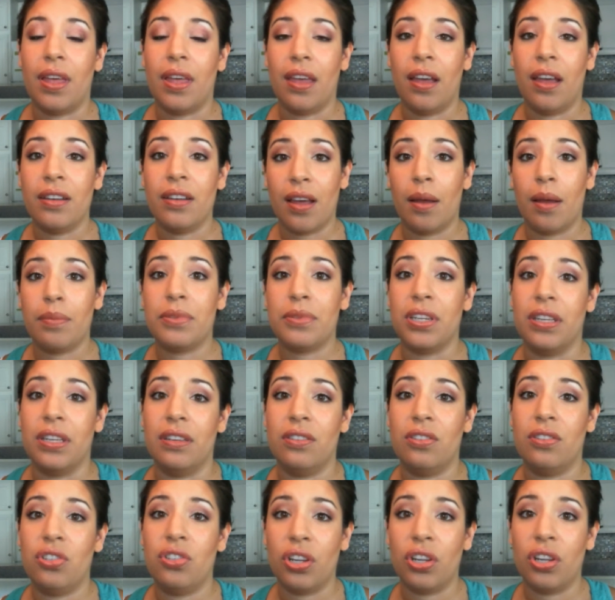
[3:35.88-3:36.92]

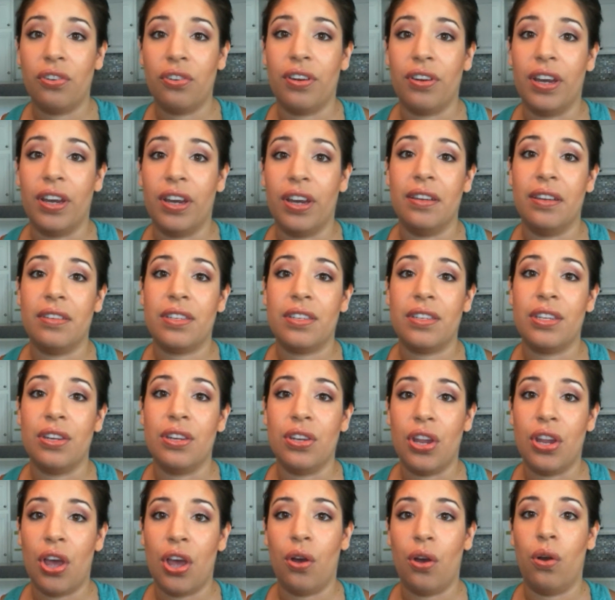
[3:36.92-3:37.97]
adopted children to
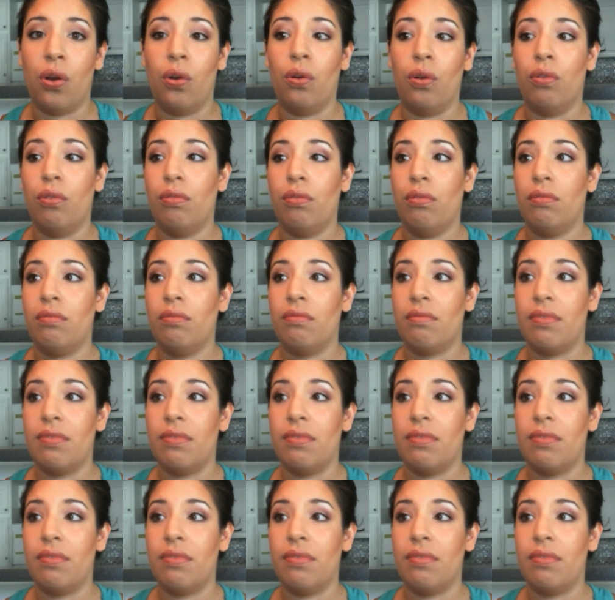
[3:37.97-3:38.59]
know